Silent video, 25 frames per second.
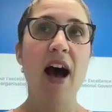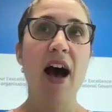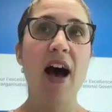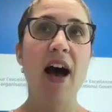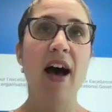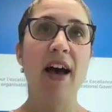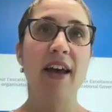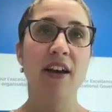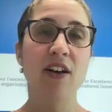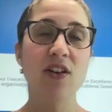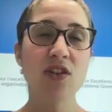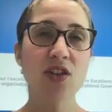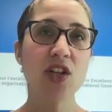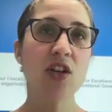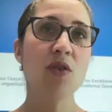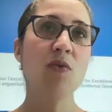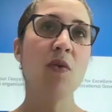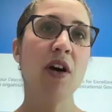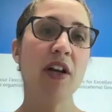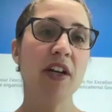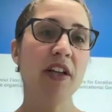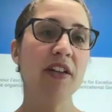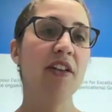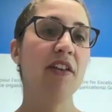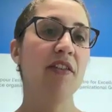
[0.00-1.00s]
I also
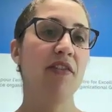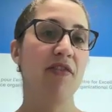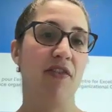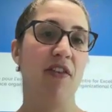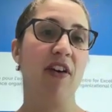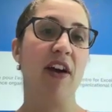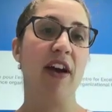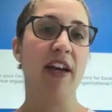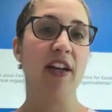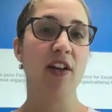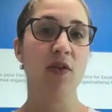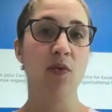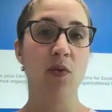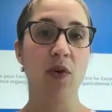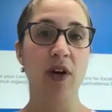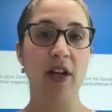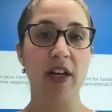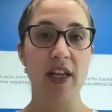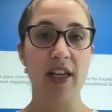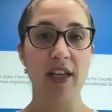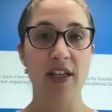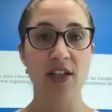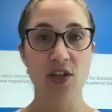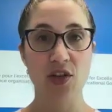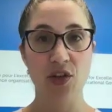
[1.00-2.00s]
want to define what
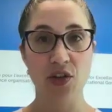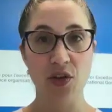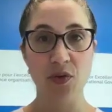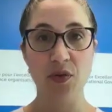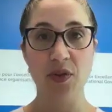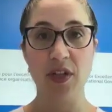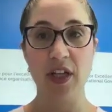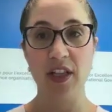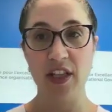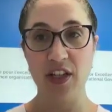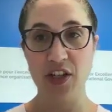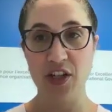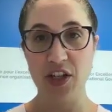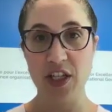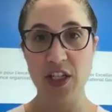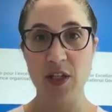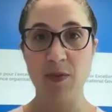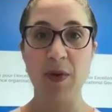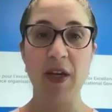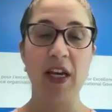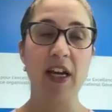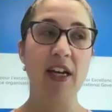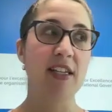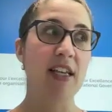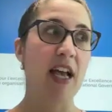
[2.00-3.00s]
is due diligence
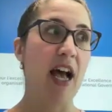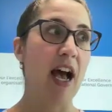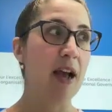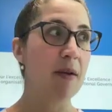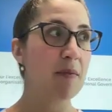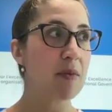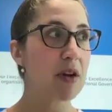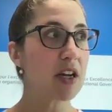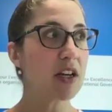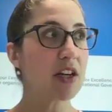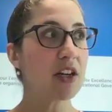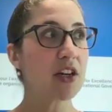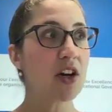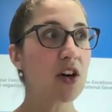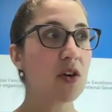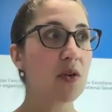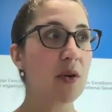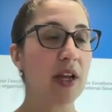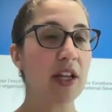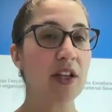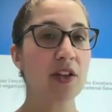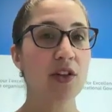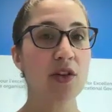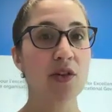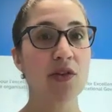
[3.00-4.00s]
because I'm going to go
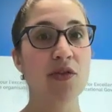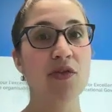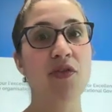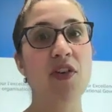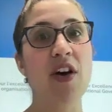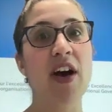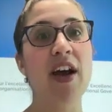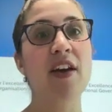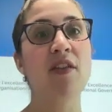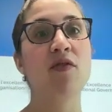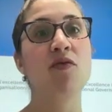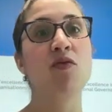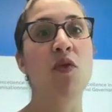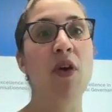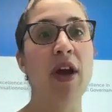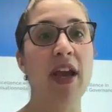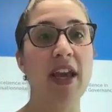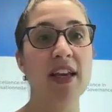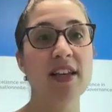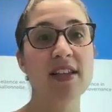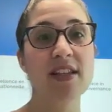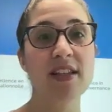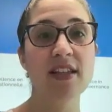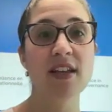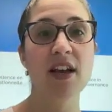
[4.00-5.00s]
into 5
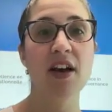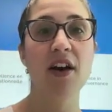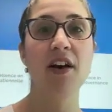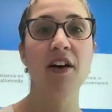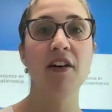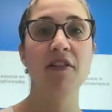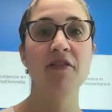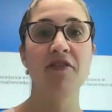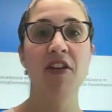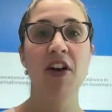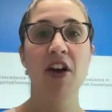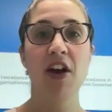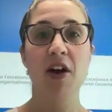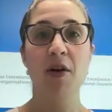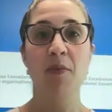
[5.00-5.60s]
ways of